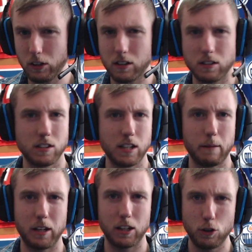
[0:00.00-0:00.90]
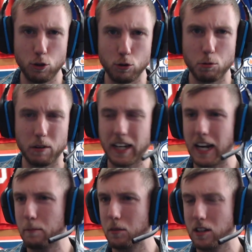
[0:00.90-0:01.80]
This is semi a news
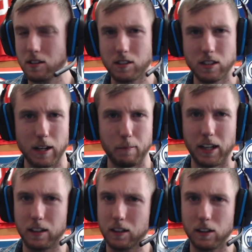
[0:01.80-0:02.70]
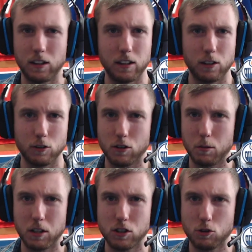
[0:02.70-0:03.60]
recap. This is semi telling you there's going to
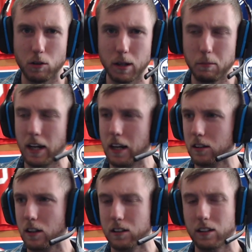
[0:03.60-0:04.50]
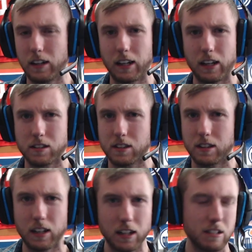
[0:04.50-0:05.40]
be a stream at 8 o'clock tonight against the
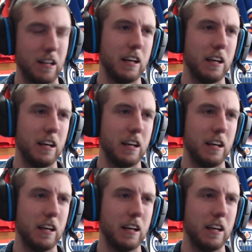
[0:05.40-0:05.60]
Ducks.